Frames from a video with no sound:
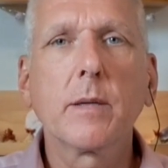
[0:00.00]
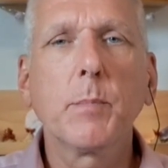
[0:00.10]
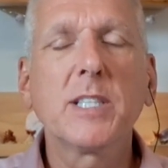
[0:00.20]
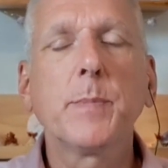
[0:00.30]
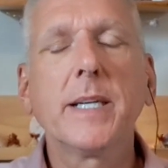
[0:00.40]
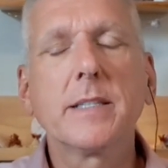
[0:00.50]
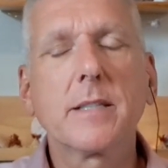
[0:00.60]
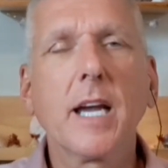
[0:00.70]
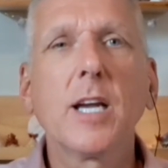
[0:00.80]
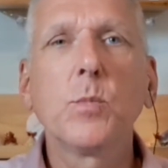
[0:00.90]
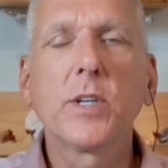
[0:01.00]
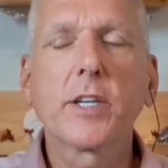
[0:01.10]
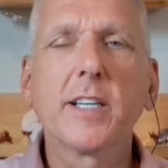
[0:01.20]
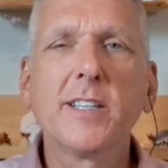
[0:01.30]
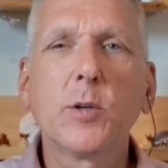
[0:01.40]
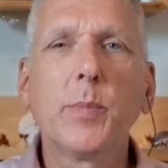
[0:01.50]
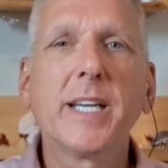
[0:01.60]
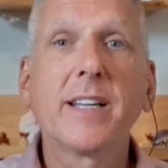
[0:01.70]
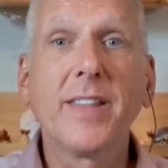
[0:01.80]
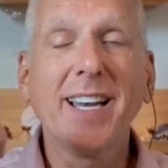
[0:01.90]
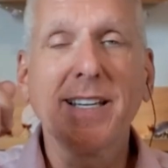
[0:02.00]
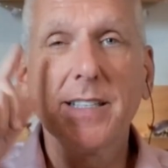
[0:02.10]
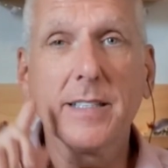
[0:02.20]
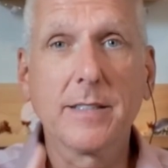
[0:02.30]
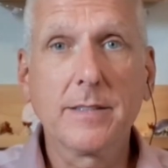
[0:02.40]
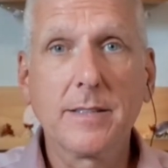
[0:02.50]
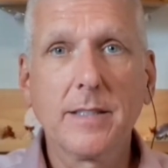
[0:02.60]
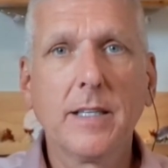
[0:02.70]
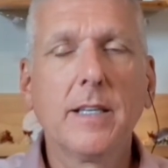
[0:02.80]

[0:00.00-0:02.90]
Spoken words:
By spending time with our inner being, that is